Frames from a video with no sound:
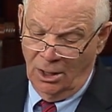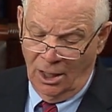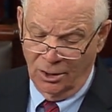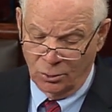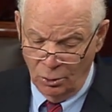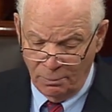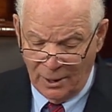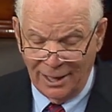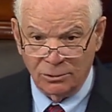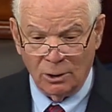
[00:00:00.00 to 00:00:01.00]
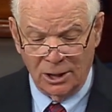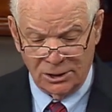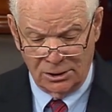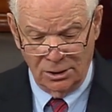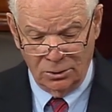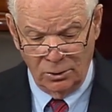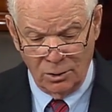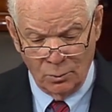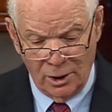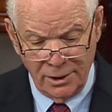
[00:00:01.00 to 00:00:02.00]
A true blind trust,
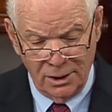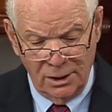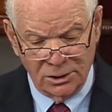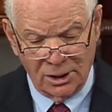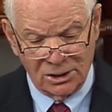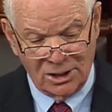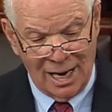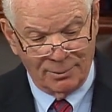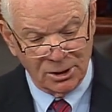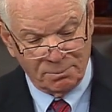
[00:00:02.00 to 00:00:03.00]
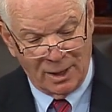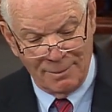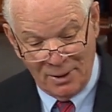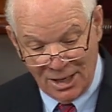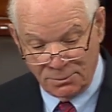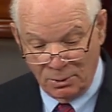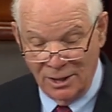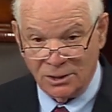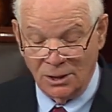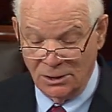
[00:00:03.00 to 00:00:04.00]
including one established by past
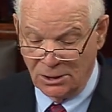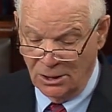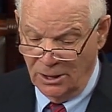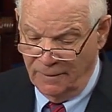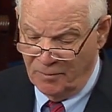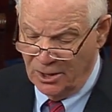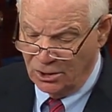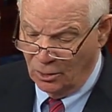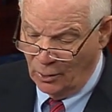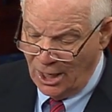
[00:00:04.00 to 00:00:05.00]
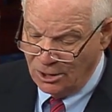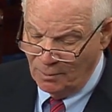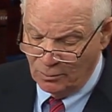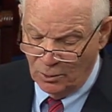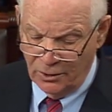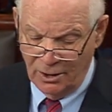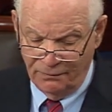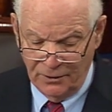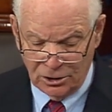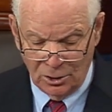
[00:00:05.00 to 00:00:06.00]
presidents, is an arrangement where the
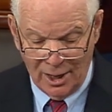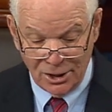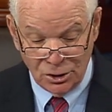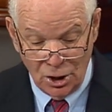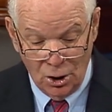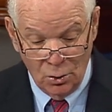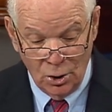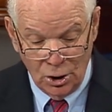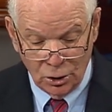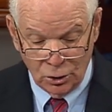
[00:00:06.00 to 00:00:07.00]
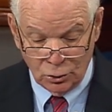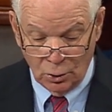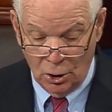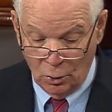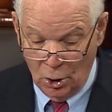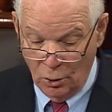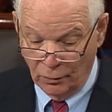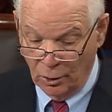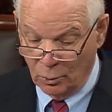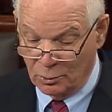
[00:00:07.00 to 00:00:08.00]
official has no control
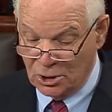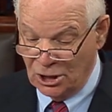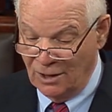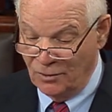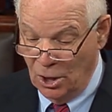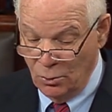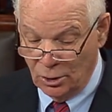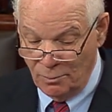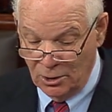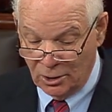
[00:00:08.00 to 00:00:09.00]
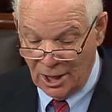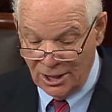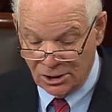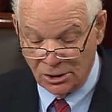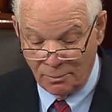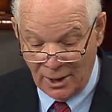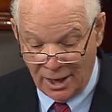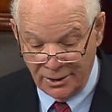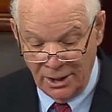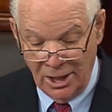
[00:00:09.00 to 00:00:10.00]
over, will receive no communications
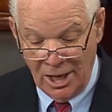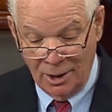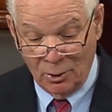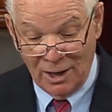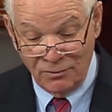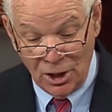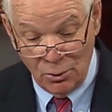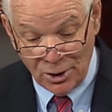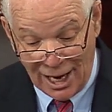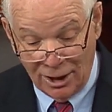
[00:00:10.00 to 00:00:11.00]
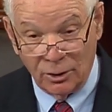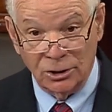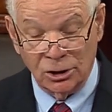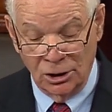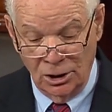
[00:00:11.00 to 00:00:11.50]
about, and will have no knowledge